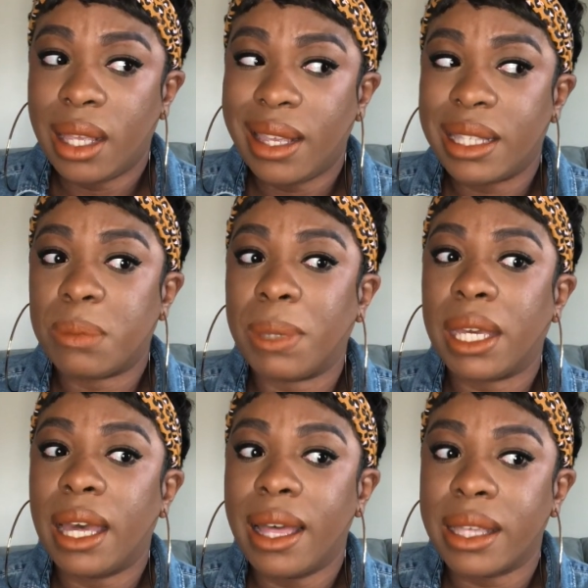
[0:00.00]
is
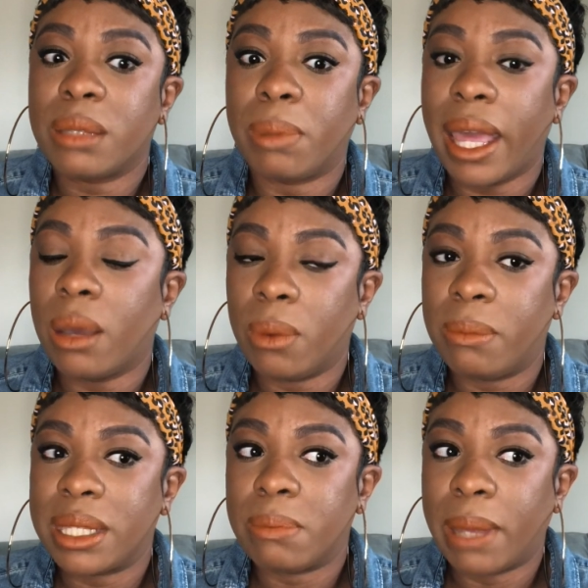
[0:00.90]
because Black
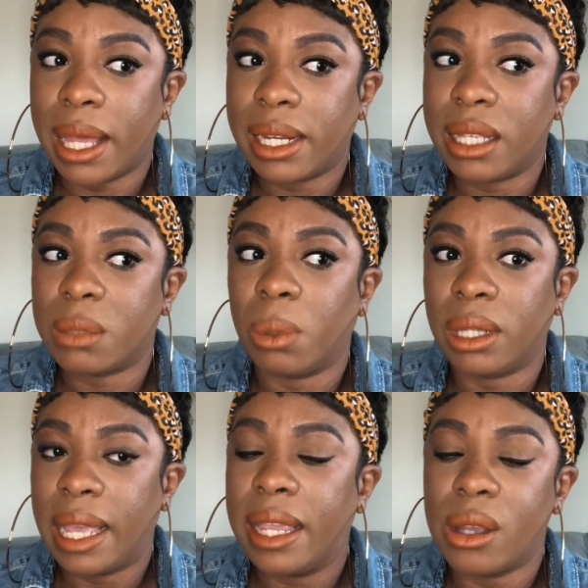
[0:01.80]
women's bodies were
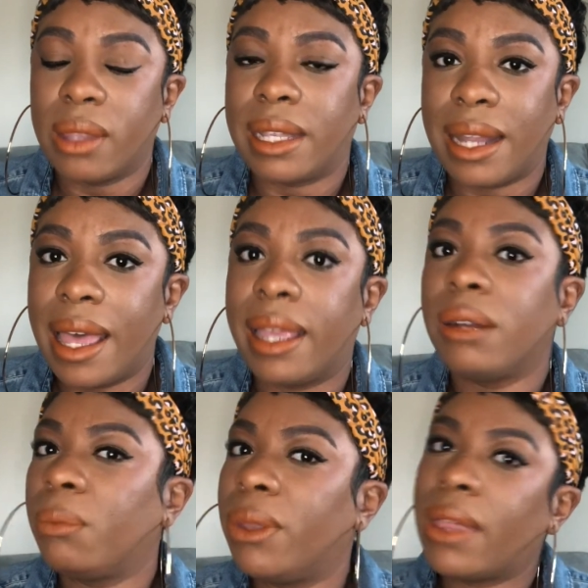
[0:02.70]
laid on the line
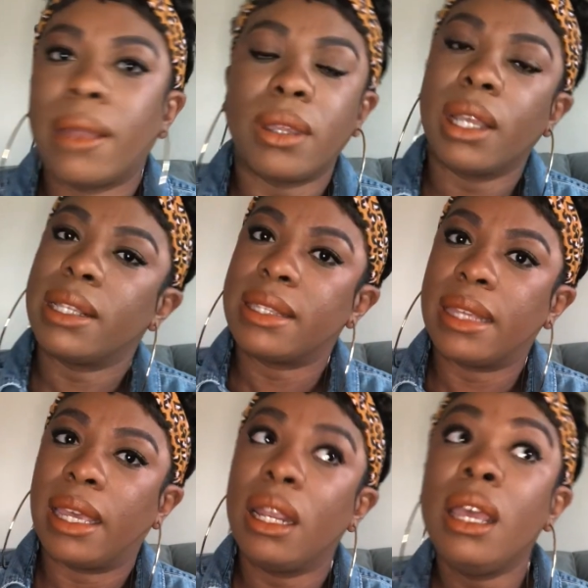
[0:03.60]
without their
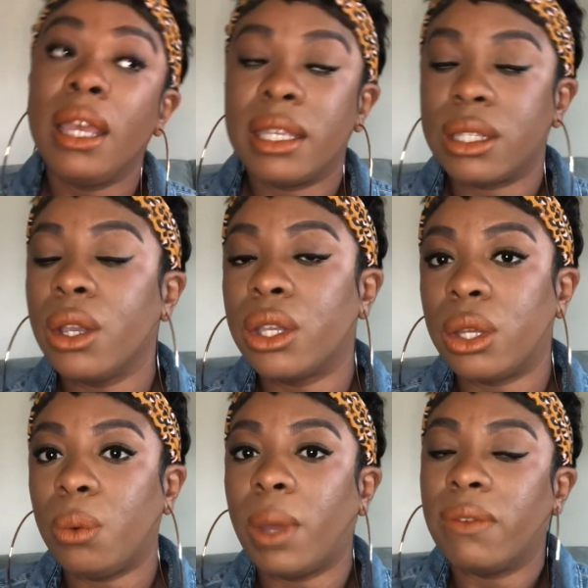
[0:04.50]
consent. Is there a
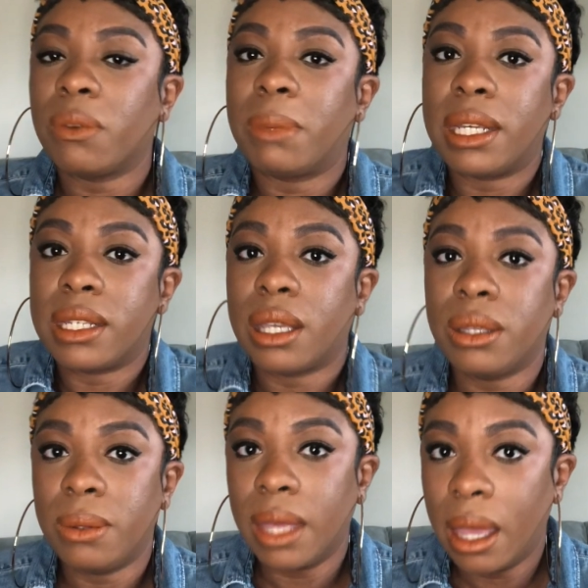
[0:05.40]
cute way for me to tell
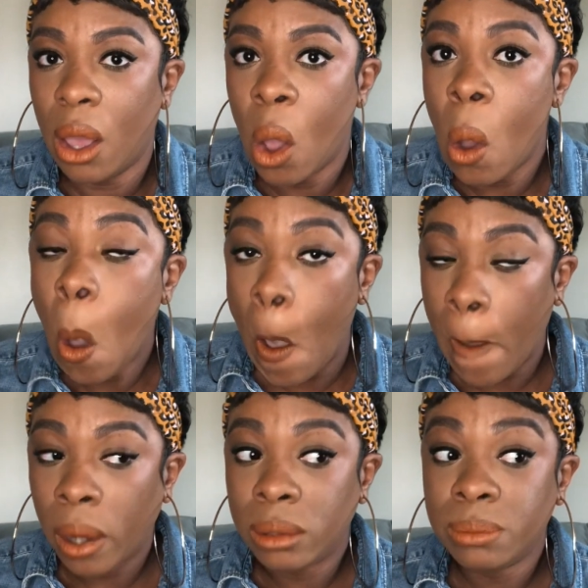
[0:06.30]
you that?
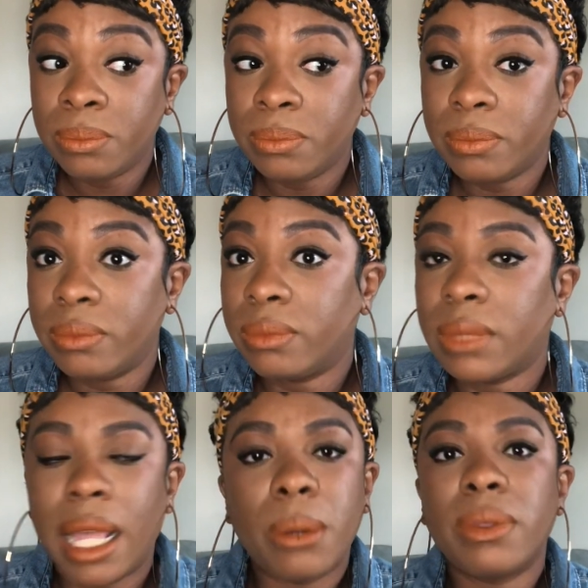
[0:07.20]

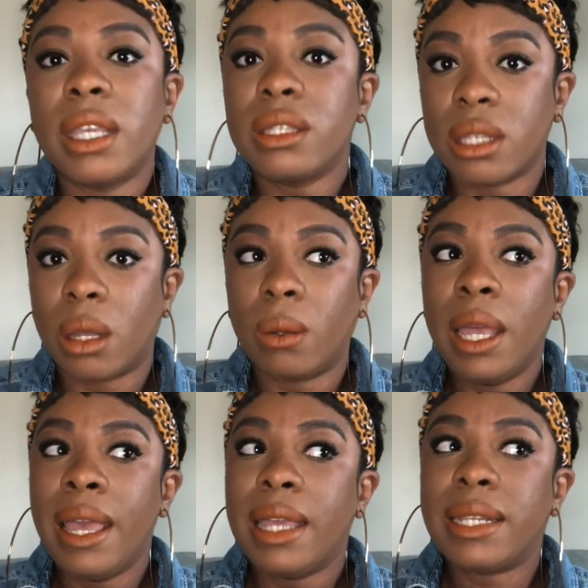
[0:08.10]
I don't think so.
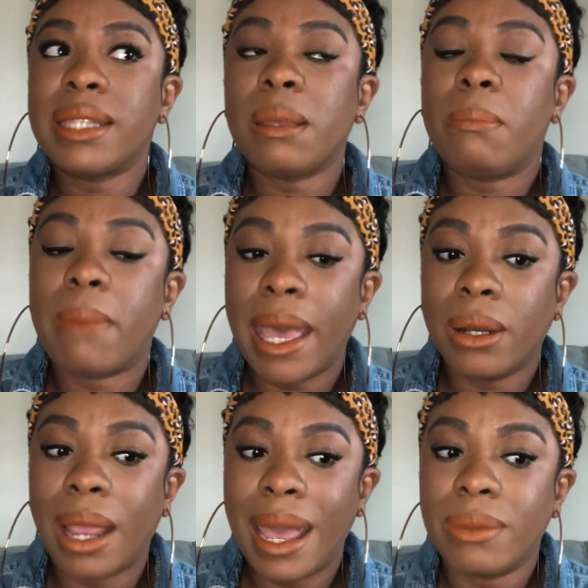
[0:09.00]
It doesn't matter
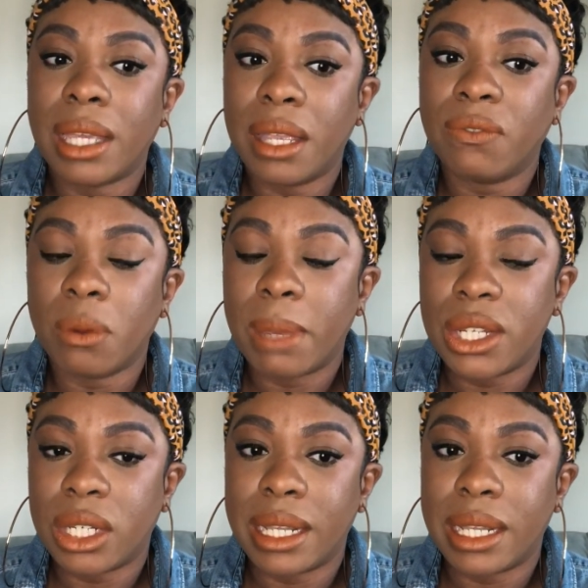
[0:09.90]
how the information